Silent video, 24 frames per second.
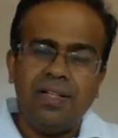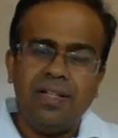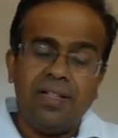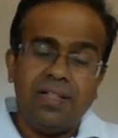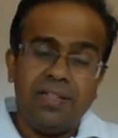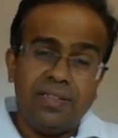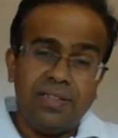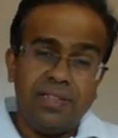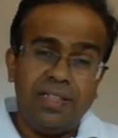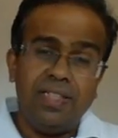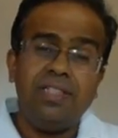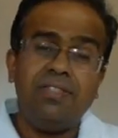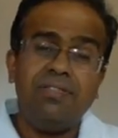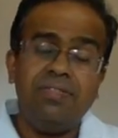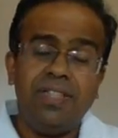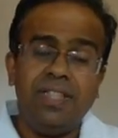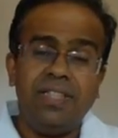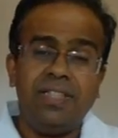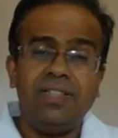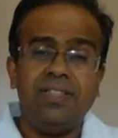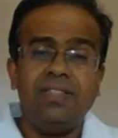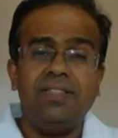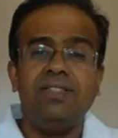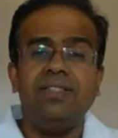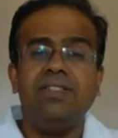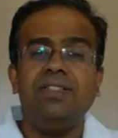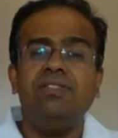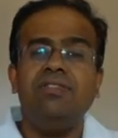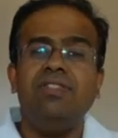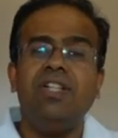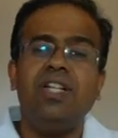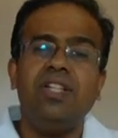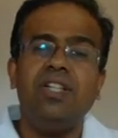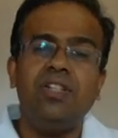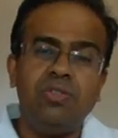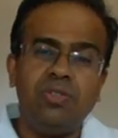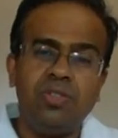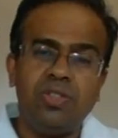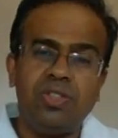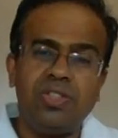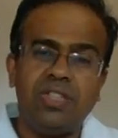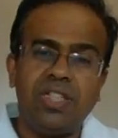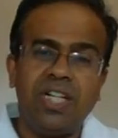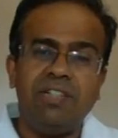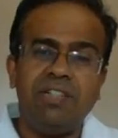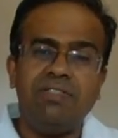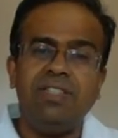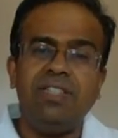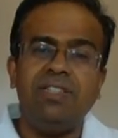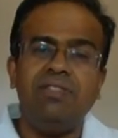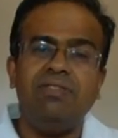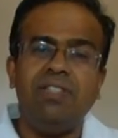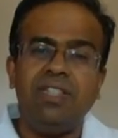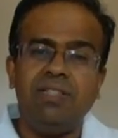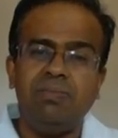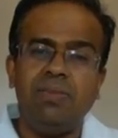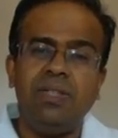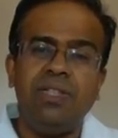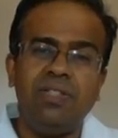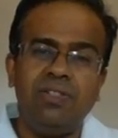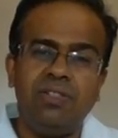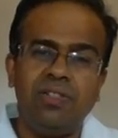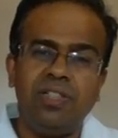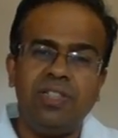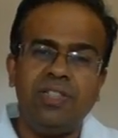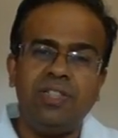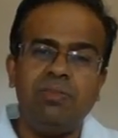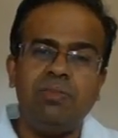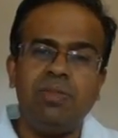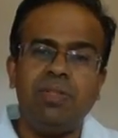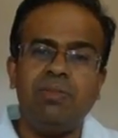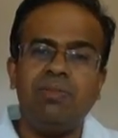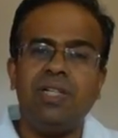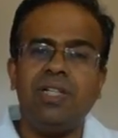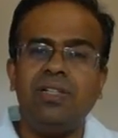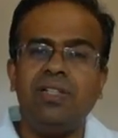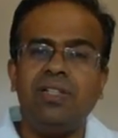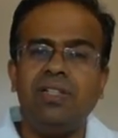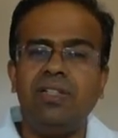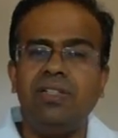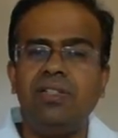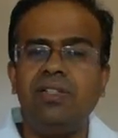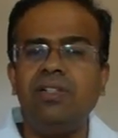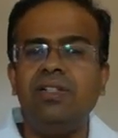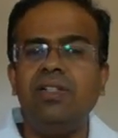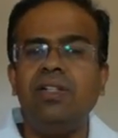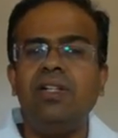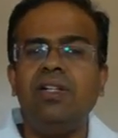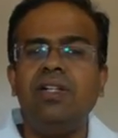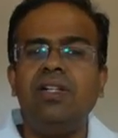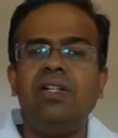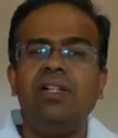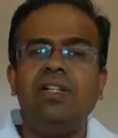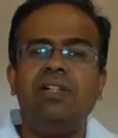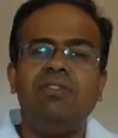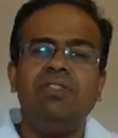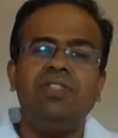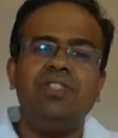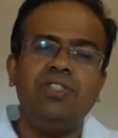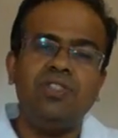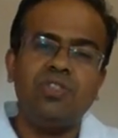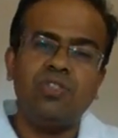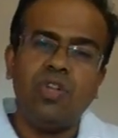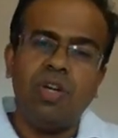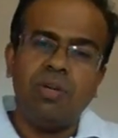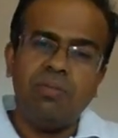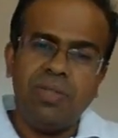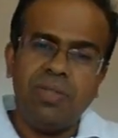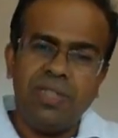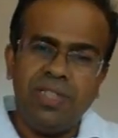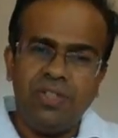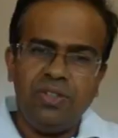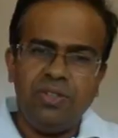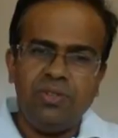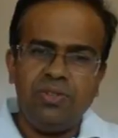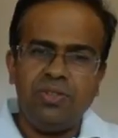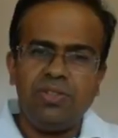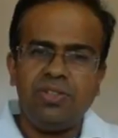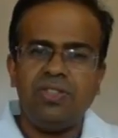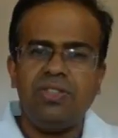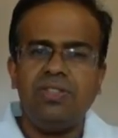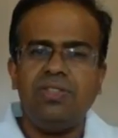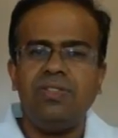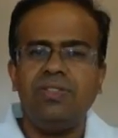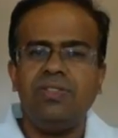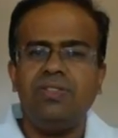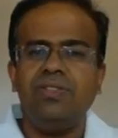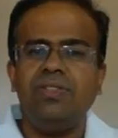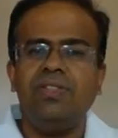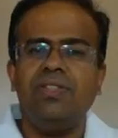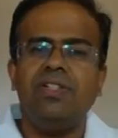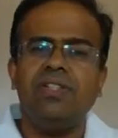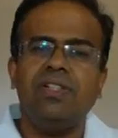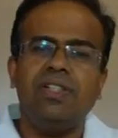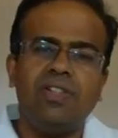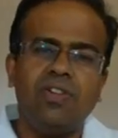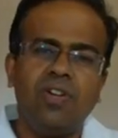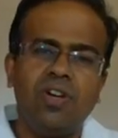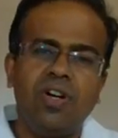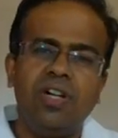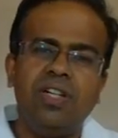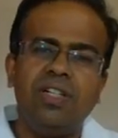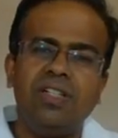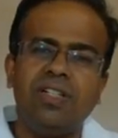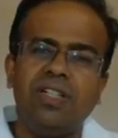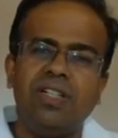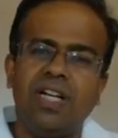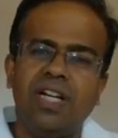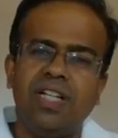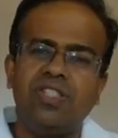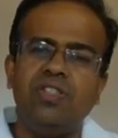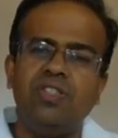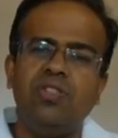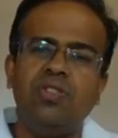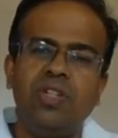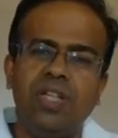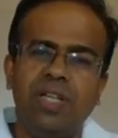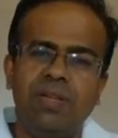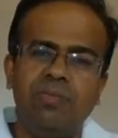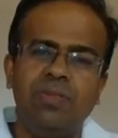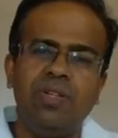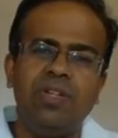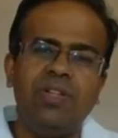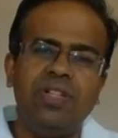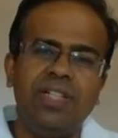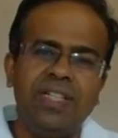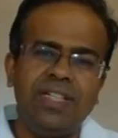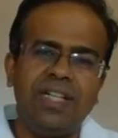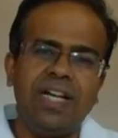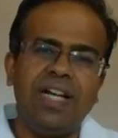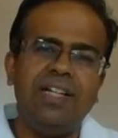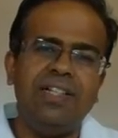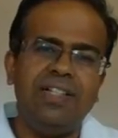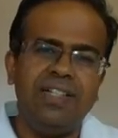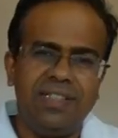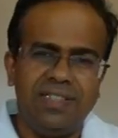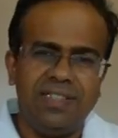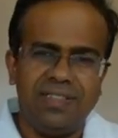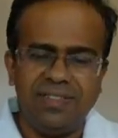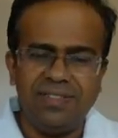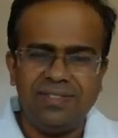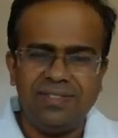This week, we are going to start with one particular tumor marker which is commonly used called carcinoembryonic antigen.